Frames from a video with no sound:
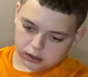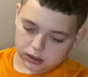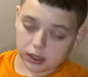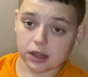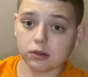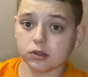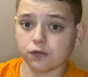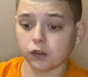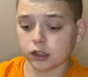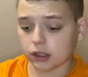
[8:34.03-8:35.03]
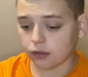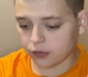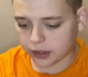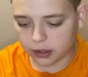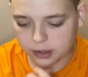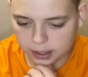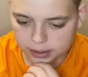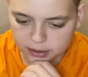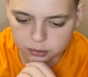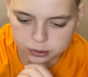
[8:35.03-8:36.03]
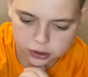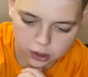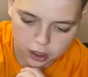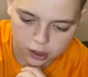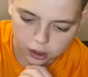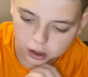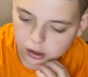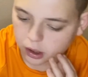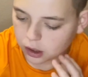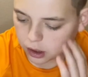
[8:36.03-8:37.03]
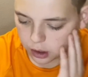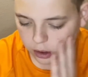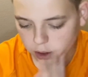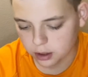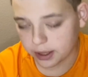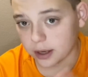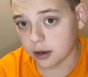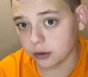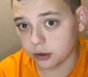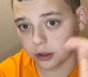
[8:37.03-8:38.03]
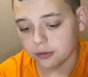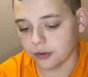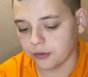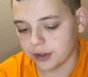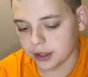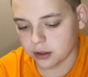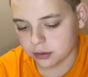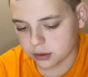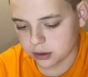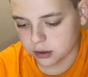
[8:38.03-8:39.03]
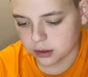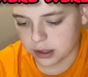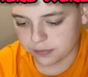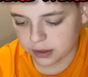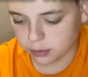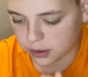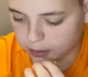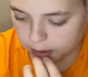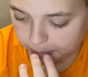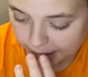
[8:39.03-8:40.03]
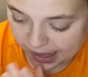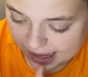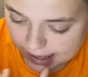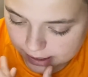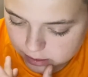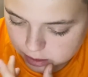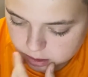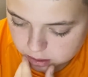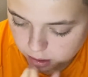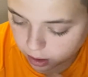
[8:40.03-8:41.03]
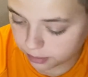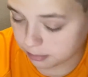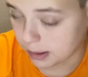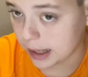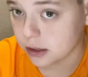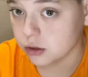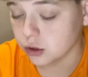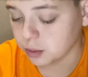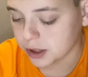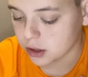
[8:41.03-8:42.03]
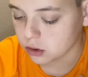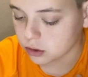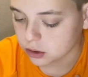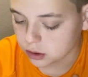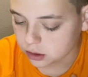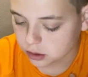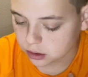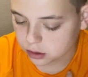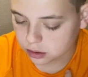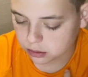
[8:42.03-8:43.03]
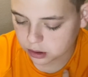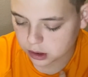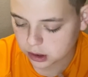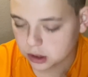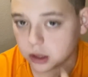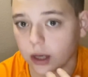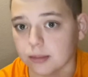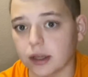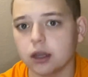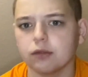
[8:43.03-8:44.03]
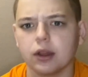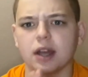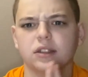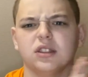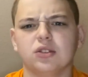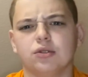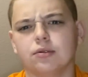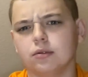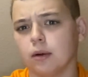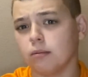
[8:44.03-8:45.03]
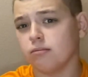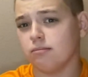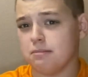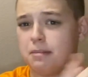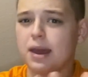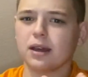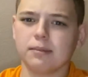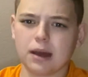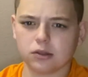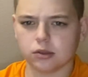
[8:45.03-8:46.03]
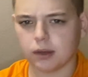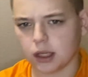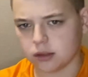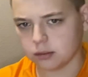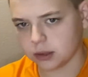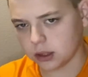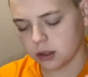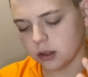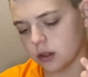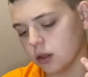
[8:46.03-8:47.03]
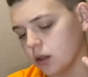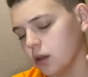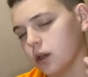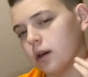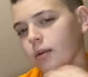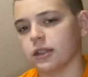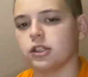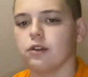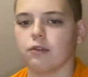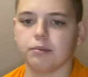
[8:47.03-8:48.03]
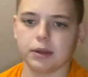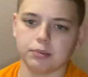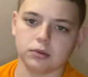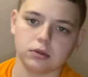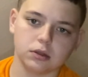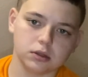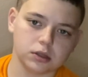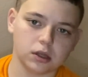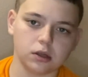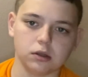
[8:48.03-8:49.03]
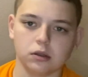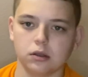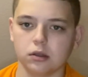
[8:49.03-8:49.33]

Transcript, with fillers: So yeah, that was the first ever video that I did with Slawdog. Again, I'll look for videos that I've done with him in the past on my YouTube channel. Uh, I'm thinking of reacting to Mega Bowser possibly a bunch of different people. So,